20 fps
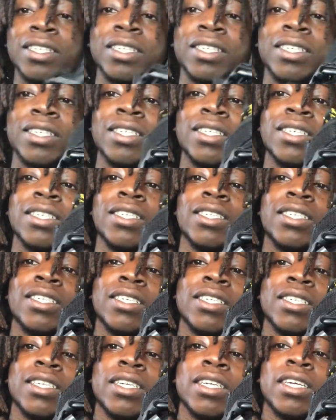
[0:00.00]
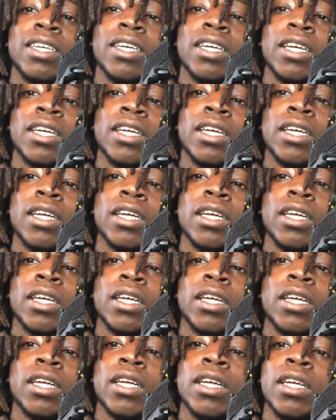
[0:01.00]

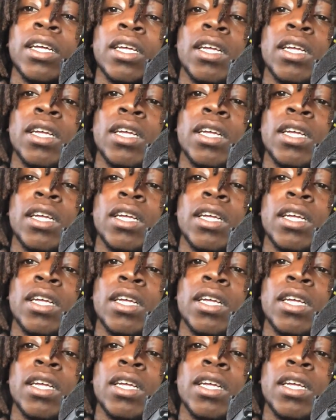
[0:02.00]
(silence)